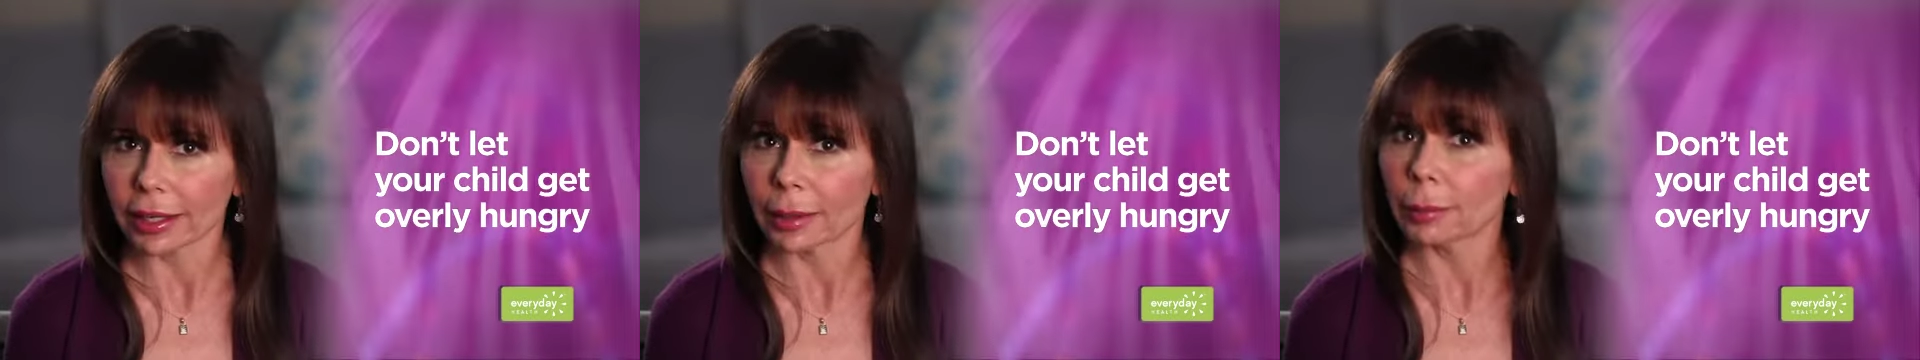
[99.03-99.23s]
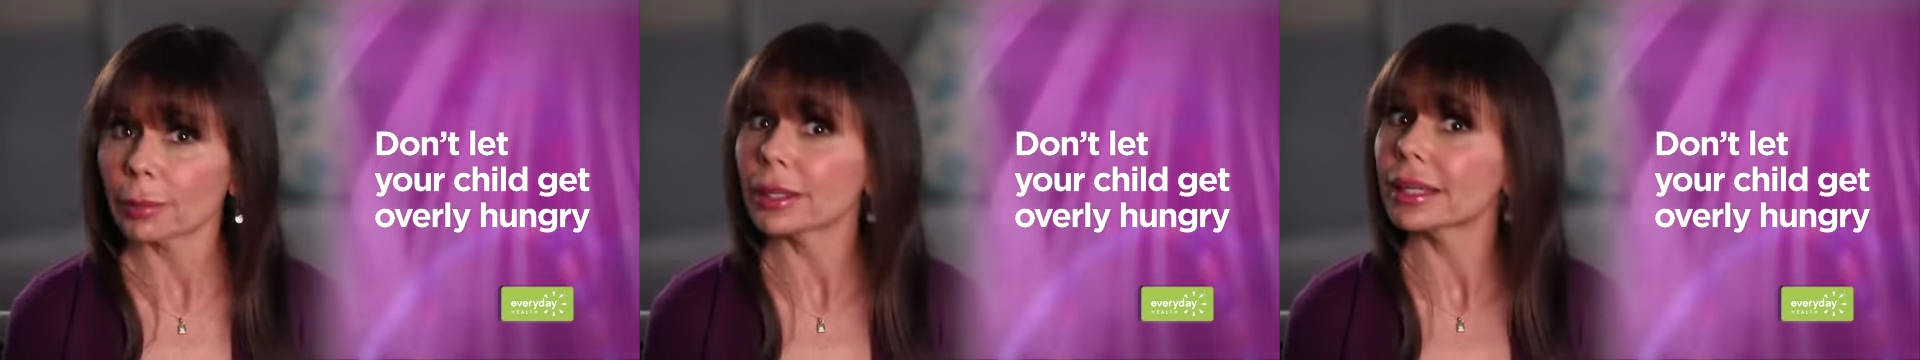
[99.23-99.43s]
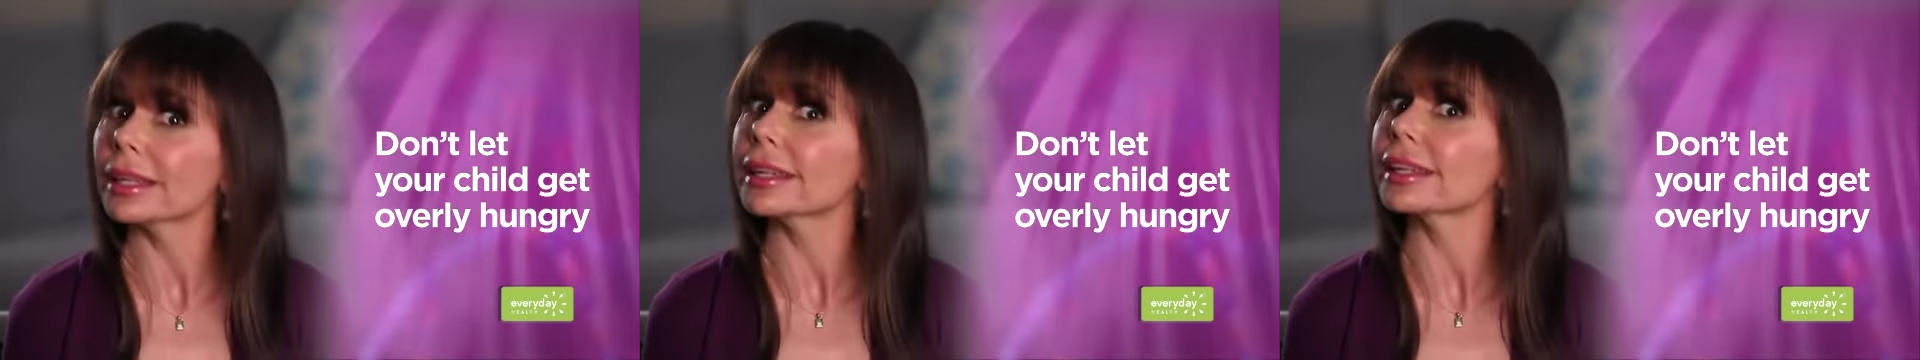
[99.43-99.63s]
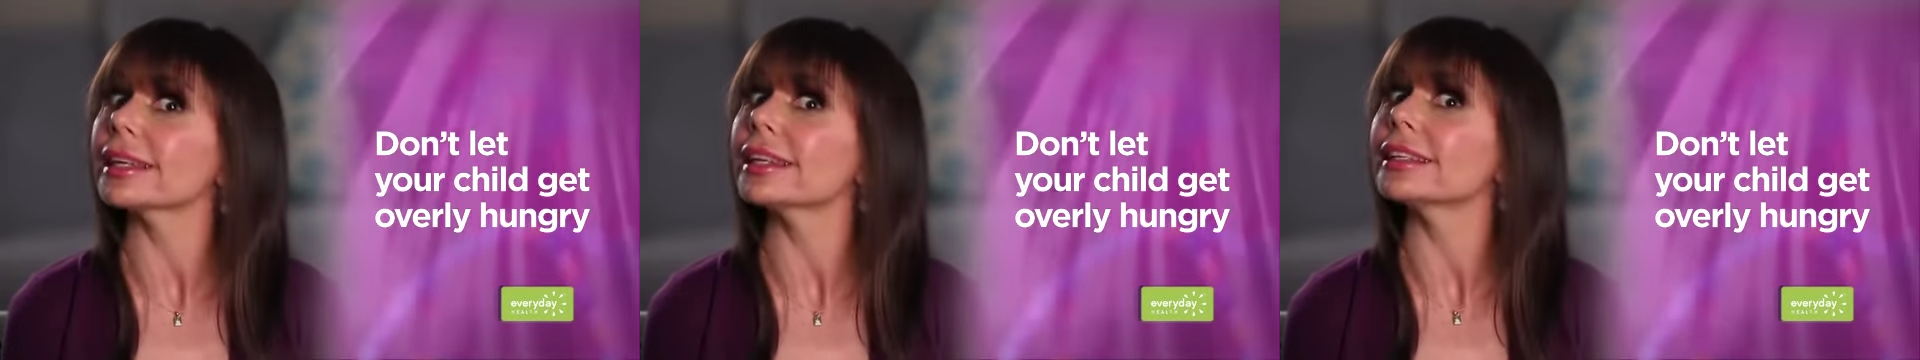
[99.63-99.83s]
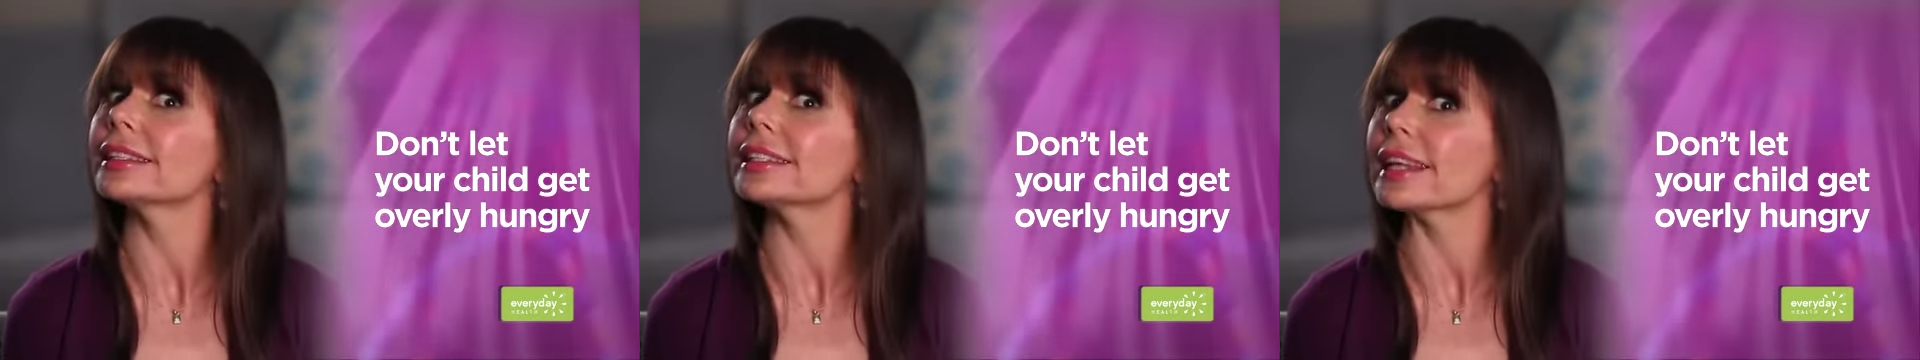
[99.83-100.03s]
but it
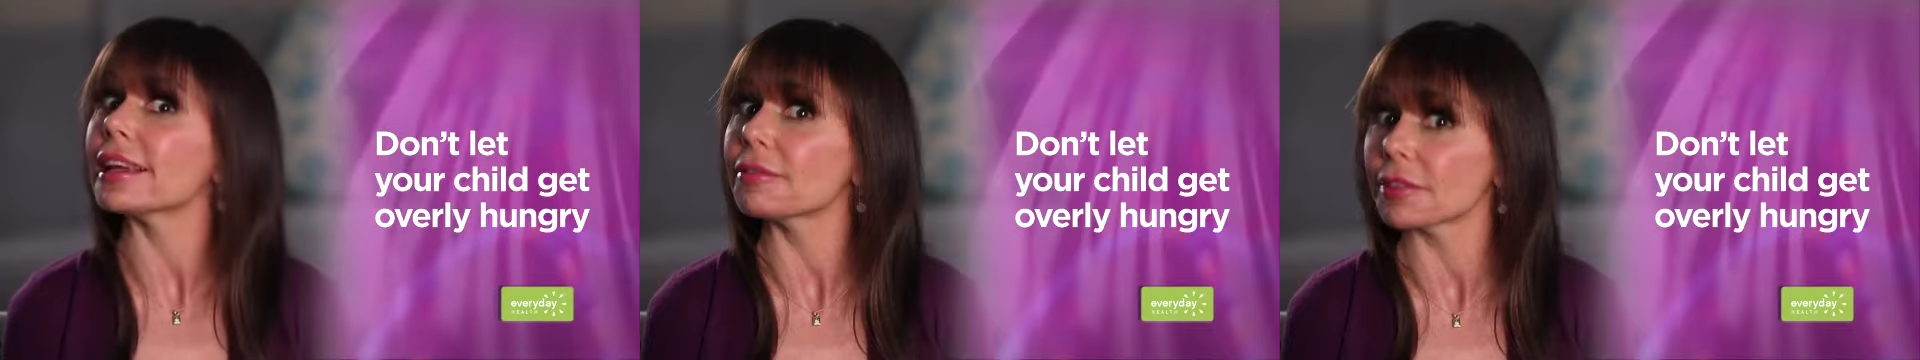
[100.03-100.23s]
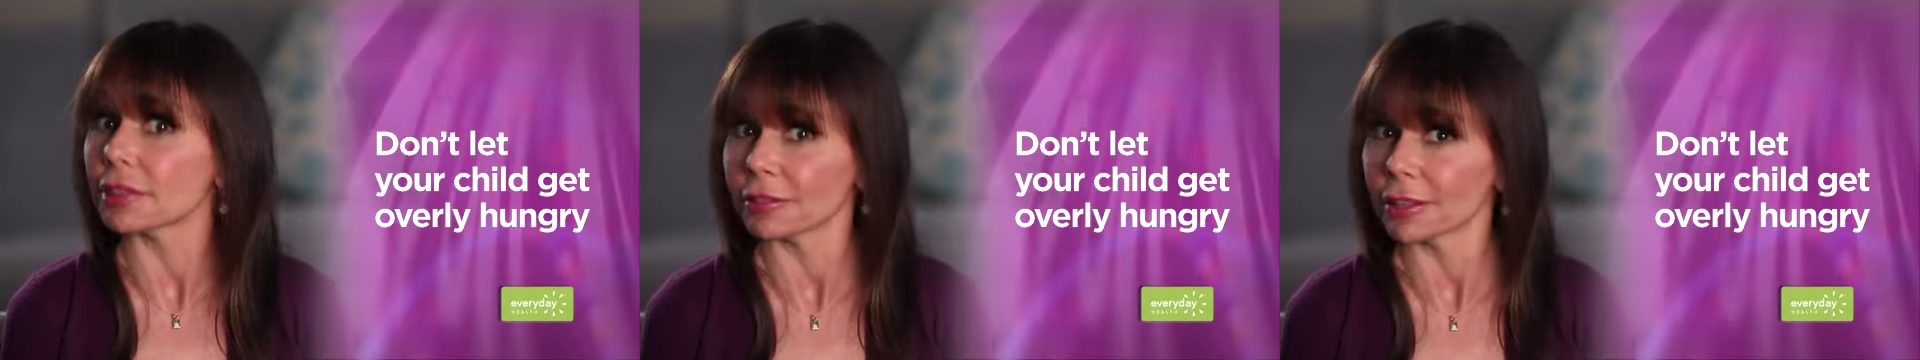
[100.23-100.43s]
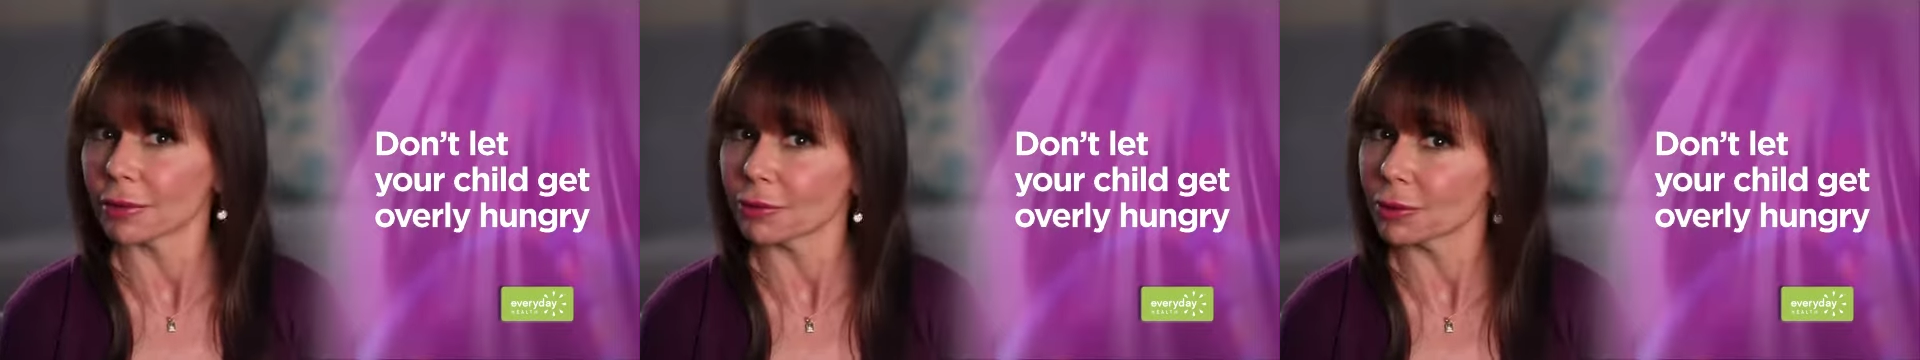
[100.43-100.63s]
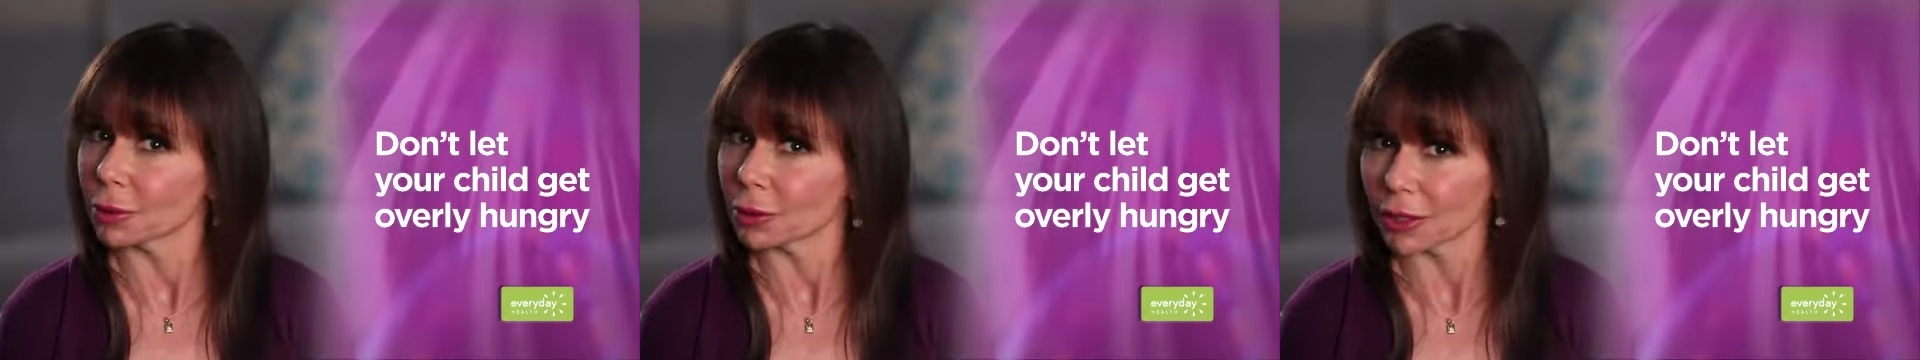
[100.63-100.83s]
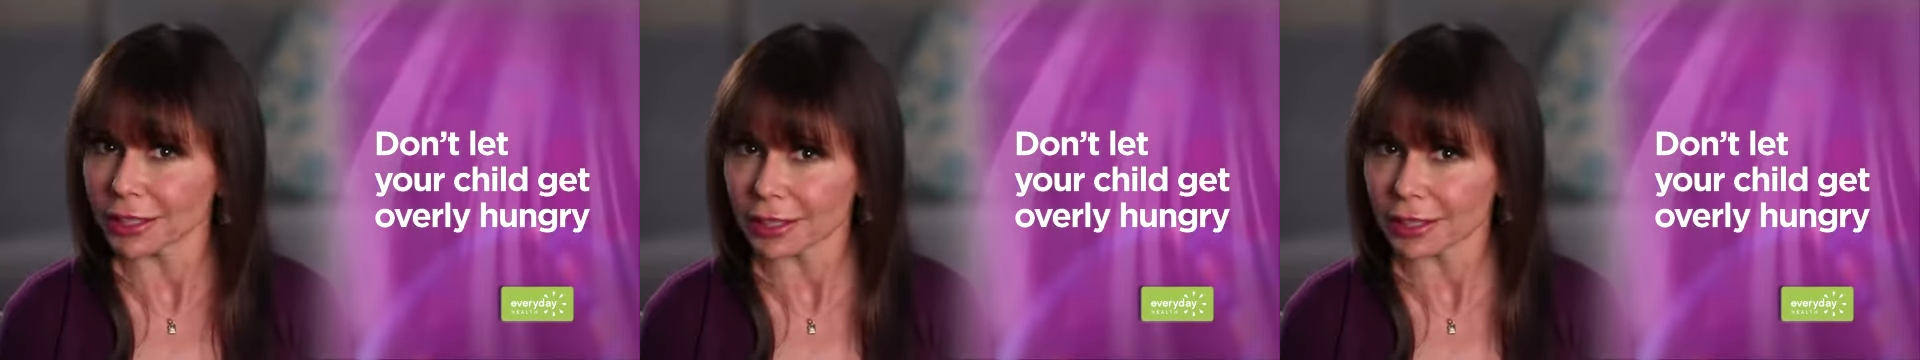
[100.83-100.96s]
can definitely fuel a